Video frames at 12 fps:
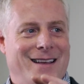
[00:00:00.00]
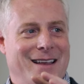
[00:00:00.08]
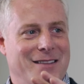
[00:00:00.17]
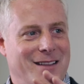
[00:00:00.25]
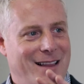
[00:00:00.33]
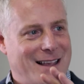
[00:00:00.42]

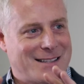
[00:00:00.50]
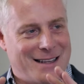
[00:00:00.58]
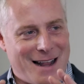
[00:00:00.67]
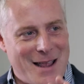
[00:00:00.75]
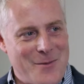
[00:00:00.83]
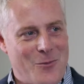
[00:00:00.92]
And the lesson
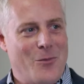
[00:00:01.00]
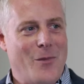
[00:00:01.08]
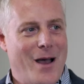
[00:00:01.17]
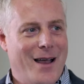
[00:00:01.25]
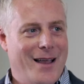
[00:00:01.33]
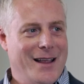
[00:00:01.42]
I am
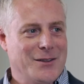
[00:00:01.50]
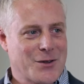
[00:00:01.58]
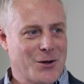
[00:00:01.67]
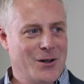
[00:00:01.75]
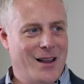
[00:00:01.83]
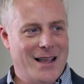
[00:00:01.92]

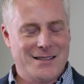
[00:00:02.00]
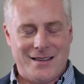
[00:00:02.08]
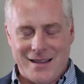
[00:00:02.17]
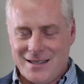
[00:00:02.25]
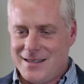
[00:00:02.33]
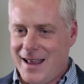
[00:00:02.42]
internalizing
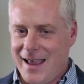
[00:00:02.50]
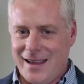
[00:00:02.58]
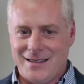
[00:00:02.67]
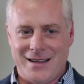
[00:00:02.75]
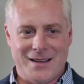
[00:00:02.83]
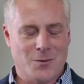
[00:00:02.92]
these
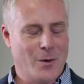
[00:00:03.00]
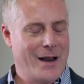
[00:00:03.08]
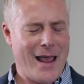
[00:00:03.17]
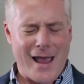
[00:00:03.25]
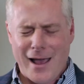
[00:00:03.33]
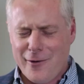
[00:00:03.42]
days is
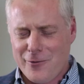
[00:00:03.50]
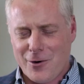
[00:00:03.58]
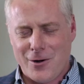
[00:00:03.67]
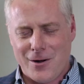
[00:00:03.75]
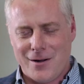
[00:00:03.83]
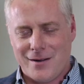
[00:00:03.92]

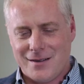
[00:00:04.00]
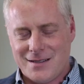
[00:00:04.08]
whatever